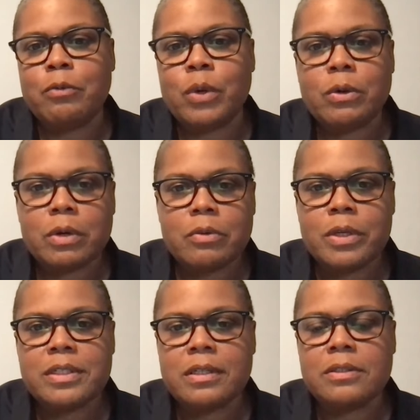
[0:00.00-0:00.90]
And we are
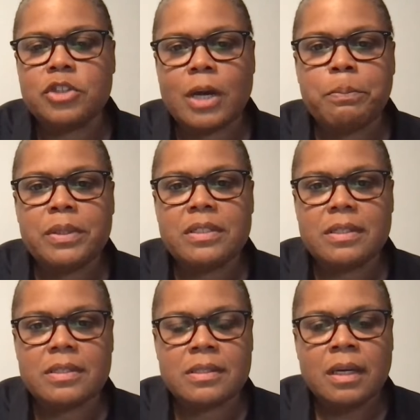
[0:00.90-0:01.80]
going to jump into
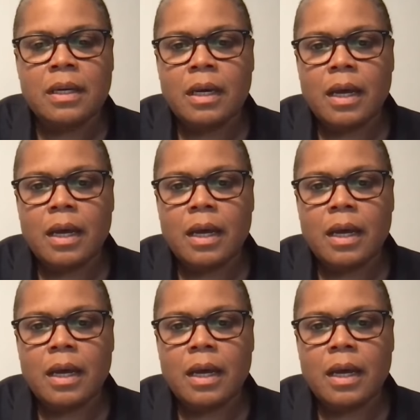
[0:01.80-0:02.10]
this